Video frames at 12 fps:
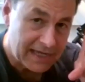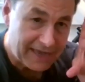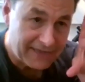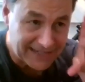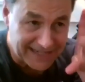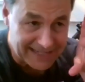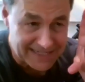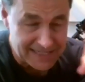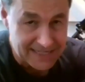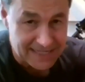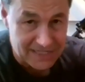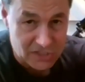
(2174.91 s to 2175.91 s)
and then it gets
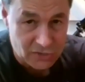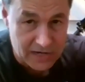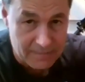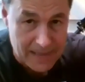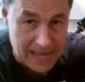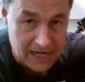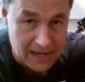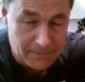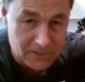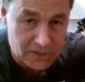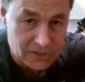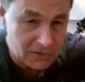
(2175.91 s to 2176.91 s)
sent straight back up
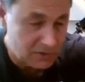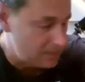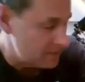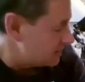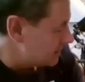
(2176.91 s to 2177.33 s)
the tube